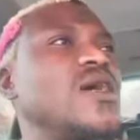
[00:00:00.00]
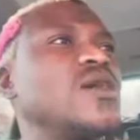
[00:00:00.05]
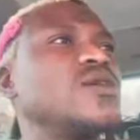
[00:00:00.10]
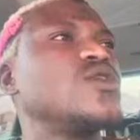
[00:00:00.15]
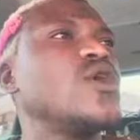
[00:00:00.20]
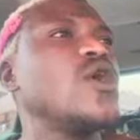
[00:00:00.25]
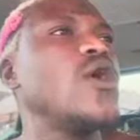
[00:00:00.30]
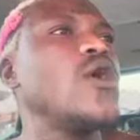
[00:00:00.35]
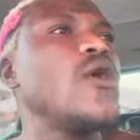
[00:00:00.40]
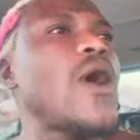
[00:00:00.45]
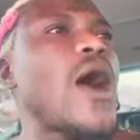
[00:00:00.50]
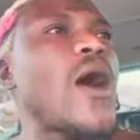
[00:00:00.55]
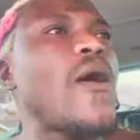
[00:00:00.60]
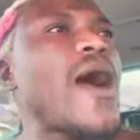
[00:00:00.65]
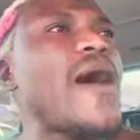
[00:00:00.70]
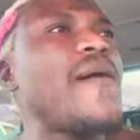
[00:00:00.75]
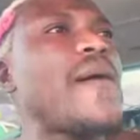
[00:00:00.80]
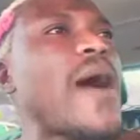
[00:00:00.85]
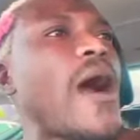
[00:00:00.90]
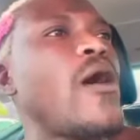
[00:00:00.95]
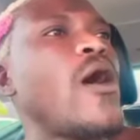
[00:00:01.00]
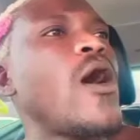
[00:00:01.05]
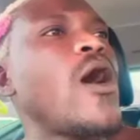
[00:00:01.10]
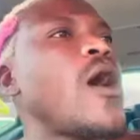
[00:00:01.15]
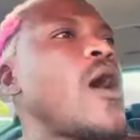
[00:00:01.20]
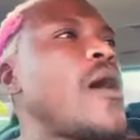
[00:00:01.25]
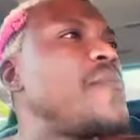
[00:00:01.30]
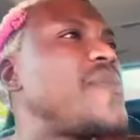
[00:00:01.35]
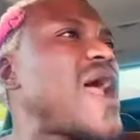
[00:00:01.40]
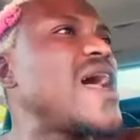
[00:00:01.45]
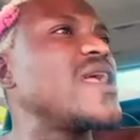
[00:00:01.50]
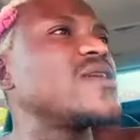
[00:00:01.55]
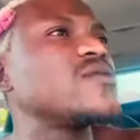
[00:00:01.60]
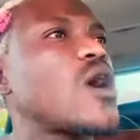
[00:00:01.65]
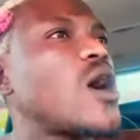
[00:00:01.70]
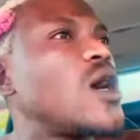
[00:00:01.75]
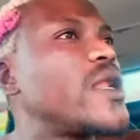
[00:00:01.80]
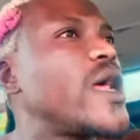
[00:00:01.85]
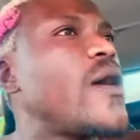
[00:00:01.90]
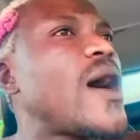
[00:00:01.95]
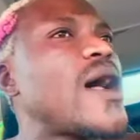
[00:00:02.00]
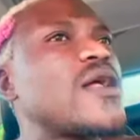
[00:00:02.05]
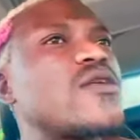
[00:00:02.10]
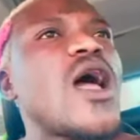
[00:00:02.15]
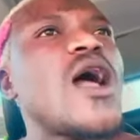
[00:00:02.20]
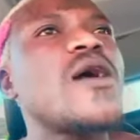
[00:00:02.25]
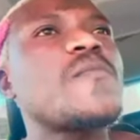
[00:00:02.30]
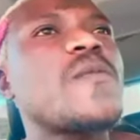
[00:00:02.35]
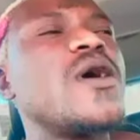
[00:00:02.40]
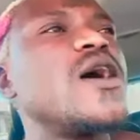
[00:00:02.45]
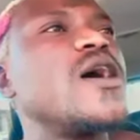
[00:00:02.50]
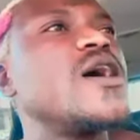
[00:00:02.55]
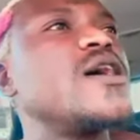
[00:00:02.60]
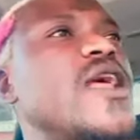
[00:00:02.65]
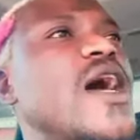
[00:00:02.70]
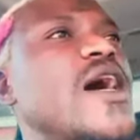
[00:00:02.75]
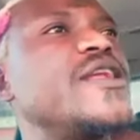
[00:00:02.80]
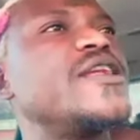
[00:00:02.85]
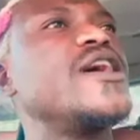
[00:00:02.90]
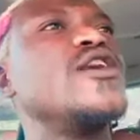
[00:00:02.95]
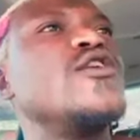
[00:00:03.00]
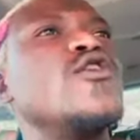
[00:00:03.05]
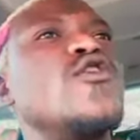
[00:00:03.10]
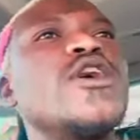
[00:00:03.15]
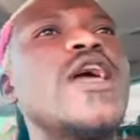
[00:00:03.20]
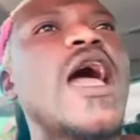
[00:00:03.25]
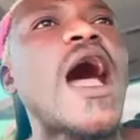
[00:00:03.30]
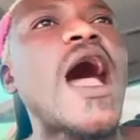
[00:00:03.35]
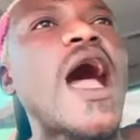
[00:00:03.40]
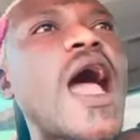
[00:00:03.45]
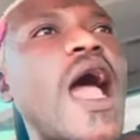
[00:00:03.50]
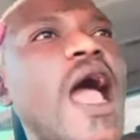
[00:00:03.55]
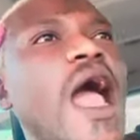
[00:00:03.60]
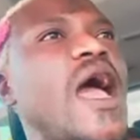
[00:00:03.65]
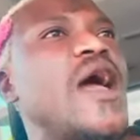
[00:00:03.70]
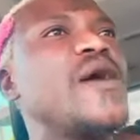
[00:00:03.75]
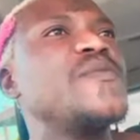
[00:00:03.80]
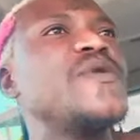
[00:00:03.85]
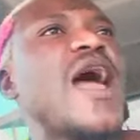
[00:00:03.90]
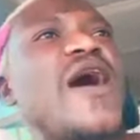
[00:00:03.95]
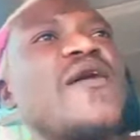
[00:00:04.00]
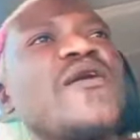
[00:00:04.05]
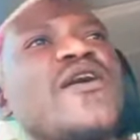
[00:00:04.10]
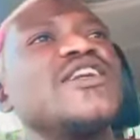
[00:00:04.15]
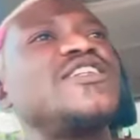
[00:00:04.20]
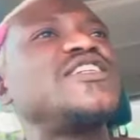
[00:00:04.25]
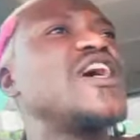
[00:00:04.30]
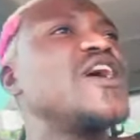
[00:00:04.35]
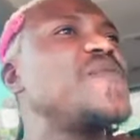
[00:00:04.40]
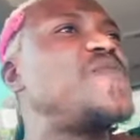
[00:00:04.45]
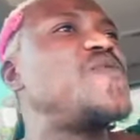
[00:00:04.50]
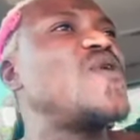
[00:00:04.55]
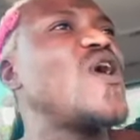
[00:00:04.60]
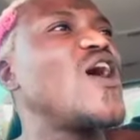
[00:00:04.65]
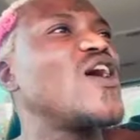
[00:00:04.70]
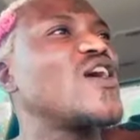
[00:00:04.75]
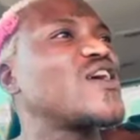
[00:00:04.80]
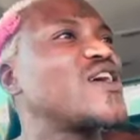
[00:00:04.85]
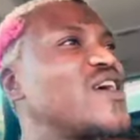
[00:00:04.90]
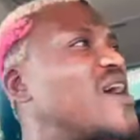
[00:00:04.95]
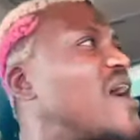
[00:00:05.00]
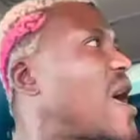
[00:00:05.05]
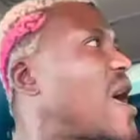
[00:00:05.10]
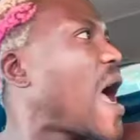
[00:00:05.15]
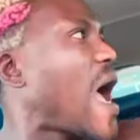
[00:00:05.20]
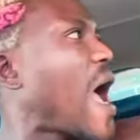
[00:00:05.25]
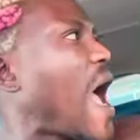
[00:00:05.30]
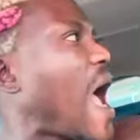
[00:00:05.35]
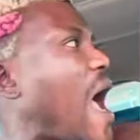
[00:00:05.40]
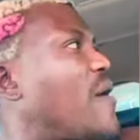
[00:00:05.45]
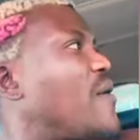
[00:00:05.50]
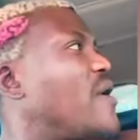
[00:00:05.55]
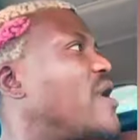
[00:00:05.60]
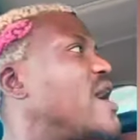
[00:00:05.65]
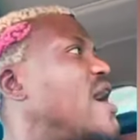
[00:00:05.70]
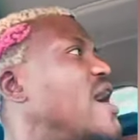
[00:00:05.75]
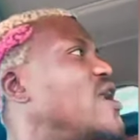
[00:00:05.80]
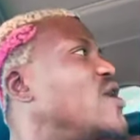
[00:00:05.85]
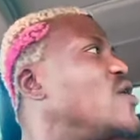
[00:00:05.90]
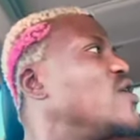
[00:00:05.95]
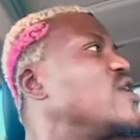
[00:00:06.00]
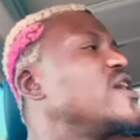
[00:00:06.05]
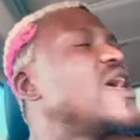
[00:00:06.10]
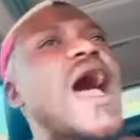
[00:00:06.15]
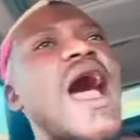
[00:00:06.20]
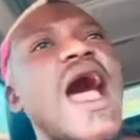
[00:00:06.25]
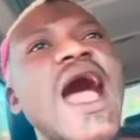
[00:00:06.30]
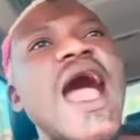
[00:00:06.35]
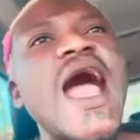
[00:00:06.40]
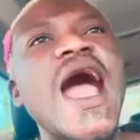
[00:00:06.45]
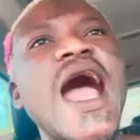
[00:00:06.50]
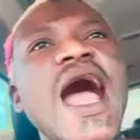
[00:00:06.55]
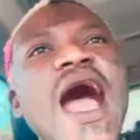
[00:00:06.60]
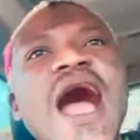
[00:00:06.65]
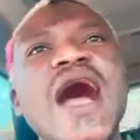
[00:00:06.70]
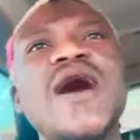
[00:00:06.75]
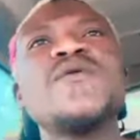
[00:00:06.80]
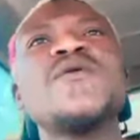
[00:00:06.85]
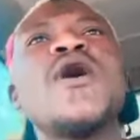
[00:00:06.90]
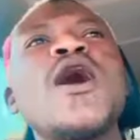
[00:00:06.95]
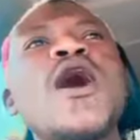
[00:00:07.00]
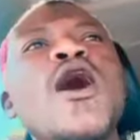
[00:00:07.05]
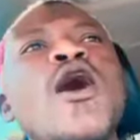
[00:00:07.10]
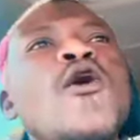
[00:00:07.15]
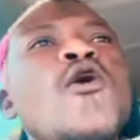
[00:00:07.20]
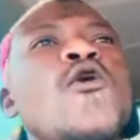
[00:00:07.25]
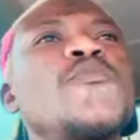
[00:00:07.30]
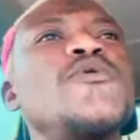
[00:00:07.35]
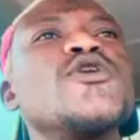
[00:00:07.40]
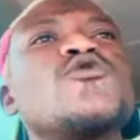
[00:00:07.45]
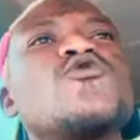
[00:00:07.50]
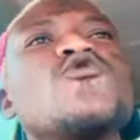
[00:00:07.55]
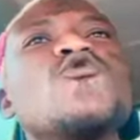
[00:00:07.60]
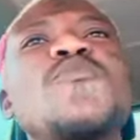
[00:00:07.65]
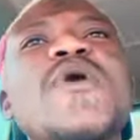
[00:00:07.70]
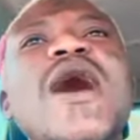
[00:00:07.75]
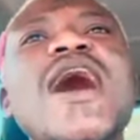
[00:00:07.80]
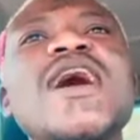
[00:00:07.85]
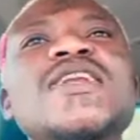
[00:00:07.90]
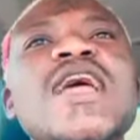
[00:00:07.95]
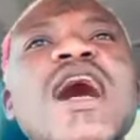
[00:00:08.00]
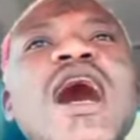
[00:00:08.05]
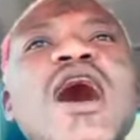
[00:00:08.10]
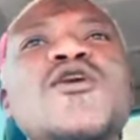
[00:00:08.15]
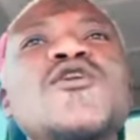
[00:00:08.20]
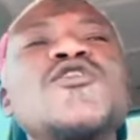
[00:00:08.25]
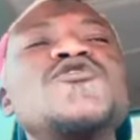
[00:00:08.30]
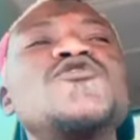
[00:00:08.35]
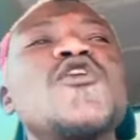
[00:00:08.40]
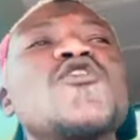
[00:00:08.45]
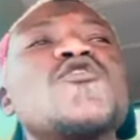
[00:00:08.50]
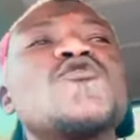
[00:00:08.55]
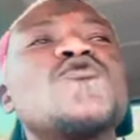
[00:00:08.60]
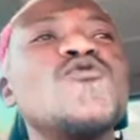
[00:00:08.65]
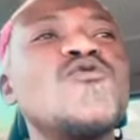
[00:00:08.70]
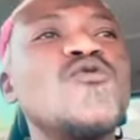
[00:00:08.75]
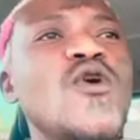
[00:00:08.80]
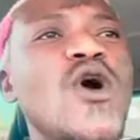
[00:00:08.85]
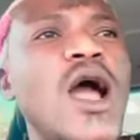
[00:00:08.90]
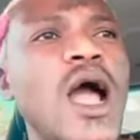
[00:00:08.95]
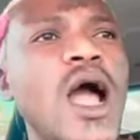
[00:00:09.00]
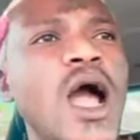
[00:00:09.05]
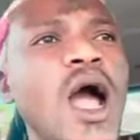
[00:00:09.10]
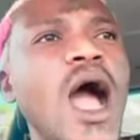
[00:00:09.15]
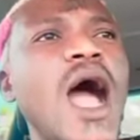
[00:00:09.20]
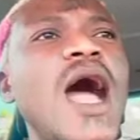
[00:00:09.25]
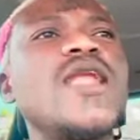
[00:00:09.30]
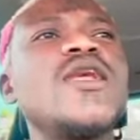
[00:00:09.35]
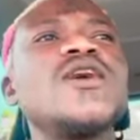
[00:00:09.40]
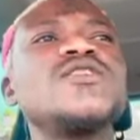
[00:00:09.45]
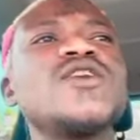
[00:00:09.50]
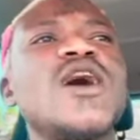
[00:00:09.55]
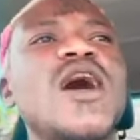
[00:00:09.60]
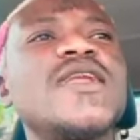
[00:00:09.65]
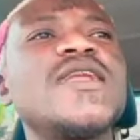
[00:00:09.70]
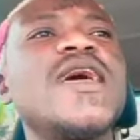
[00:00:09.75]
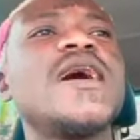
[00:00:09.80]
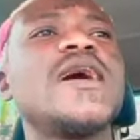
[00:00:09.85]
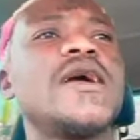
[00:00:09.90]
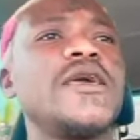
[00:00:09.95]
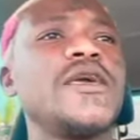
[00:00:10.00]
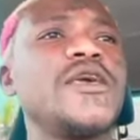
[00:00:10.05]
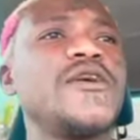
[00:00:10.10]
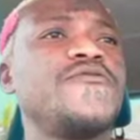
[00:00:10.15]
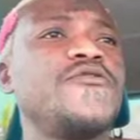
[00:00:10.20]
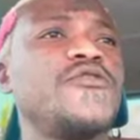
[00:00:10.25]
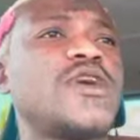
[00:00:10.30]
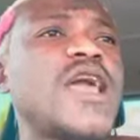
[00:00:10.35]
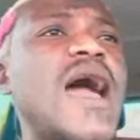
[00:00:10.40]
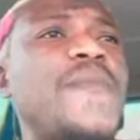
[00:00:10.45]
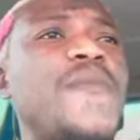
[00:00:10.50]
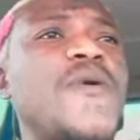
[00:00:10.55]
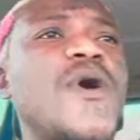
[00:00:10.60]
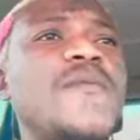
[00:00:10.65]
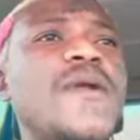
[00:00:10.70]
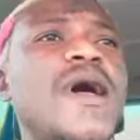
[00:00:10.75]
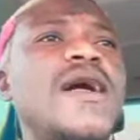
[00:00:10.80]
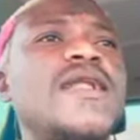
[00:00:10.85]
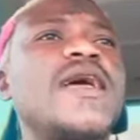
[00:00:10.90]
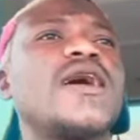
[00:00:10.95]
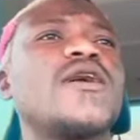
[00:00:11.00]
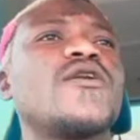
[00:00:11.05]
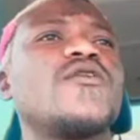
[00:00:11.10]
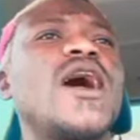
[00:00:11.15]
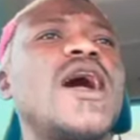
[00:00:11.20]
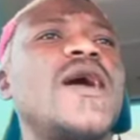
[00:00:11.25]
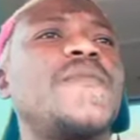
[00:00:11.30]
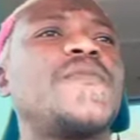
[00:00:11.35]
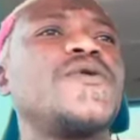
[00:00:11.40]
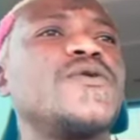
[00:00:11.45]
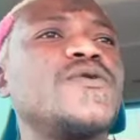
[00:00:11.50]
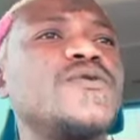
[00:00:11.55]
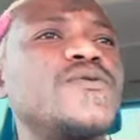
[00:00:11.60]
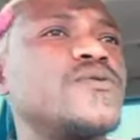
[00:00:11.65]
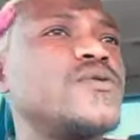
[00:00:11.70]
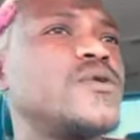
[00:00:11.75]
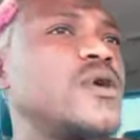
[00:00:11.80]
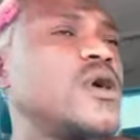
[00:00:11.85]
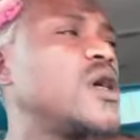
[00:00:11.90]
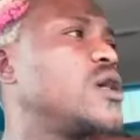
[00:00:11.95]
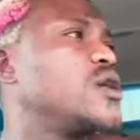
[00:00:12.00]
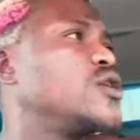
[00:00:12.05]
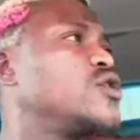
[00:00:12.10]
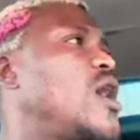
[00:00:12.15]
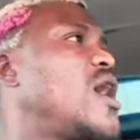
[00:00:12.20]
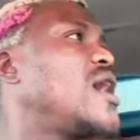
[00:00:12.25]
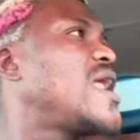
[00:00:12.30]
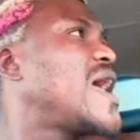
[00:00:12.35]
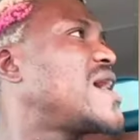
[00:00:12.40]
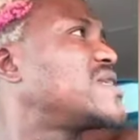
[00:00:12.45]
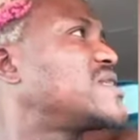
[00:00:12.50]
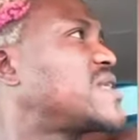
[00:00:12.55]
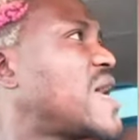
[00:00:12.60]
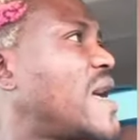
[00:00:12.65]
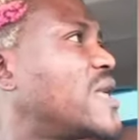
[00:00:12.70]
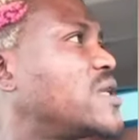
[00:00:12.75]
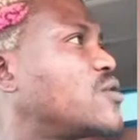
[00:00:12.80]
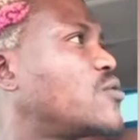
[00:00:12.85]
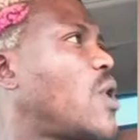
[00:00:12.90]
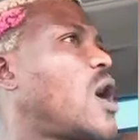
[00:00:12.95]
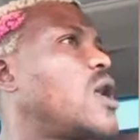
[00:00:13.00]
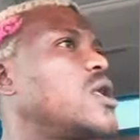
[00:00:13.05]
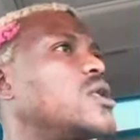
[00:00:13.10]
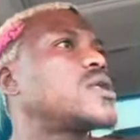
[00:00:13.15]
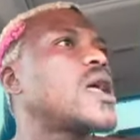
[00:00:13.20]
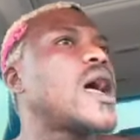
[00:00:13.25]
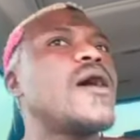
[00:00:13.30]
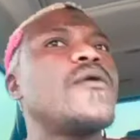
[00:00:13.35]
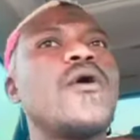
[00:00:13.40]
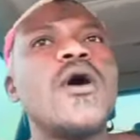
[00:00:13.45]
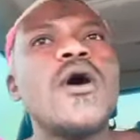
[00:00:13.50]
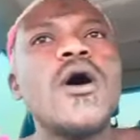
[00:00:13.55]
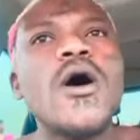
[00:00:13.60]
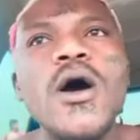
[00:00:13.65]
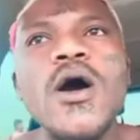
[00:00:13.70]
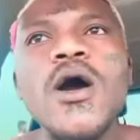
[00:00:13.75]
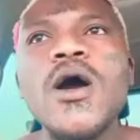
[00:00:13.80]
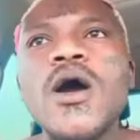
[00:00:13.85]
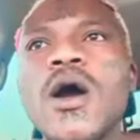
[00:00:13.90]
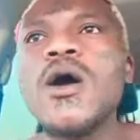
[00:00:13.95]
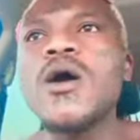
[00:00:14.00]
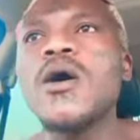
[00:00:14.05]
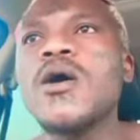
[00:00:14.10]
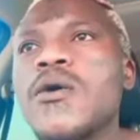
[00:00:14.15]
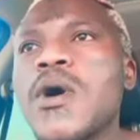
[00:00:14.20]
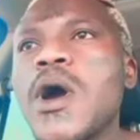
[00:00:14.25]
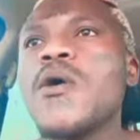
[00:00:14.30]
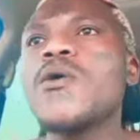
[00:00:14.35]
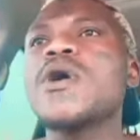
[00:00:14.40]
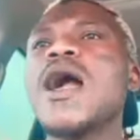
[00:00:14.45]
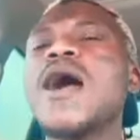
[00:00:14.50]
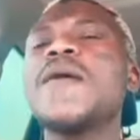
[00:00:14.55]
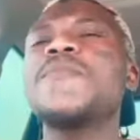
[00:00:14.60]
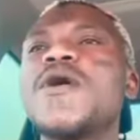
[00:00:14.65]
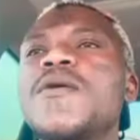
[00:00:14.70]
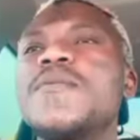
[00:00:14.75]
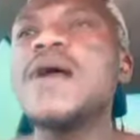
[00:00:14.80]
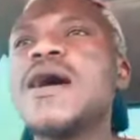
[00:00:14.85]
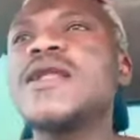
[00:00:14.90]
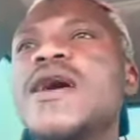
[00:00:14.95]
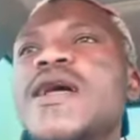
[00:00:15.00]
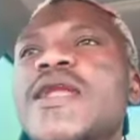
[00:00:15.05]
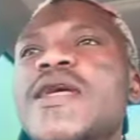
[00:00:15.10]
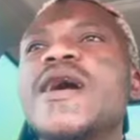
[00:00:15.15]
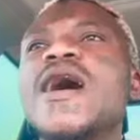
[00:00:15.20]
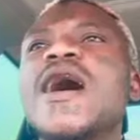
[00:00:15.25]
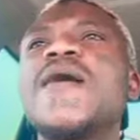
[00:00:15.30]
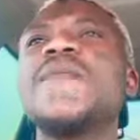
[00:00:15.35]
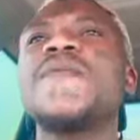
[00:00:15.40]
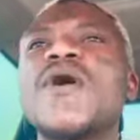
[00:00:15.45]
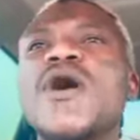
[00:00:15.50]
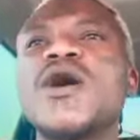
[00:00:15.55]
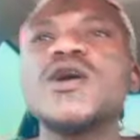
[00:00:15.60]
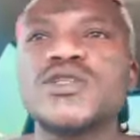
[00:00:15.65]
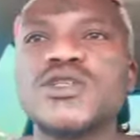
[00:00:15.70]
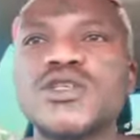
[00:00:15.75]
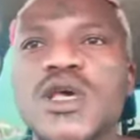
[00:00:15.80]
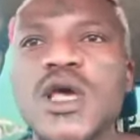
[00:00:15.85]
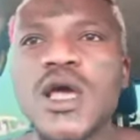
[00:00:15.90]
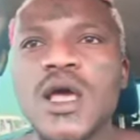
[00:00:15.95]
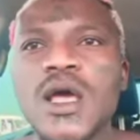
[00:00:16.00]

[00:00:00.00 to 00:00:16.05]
So our brand gone there that way, they're day lawyer. Be our J plug. Ah, our yellow lawyer. Our Obiku Bana, Odogu. I don't know that if you get problem, they go help you. You know, understand? One table, when we get problem, they help us.